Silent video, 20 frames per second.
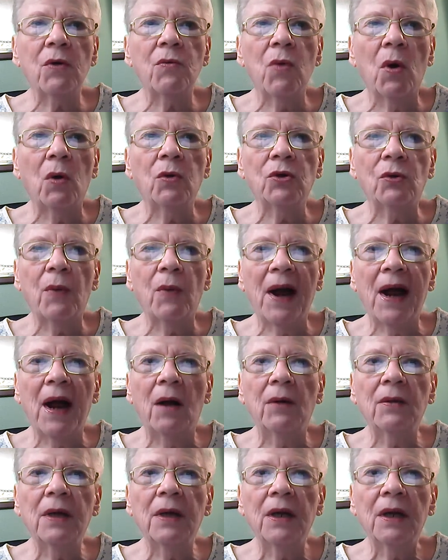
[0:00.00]
rolled
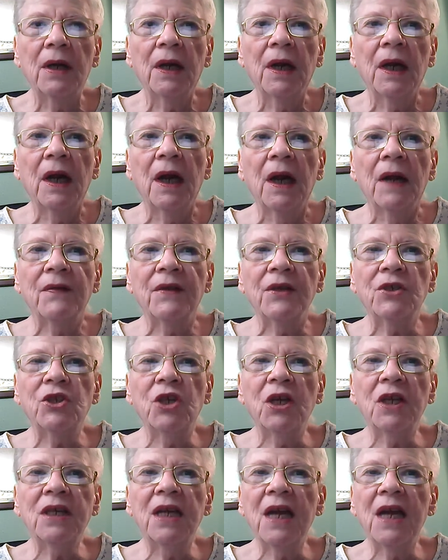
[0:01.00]
around, the
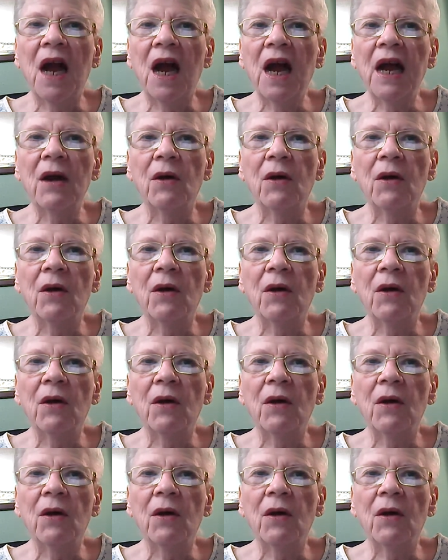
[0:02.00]
GDI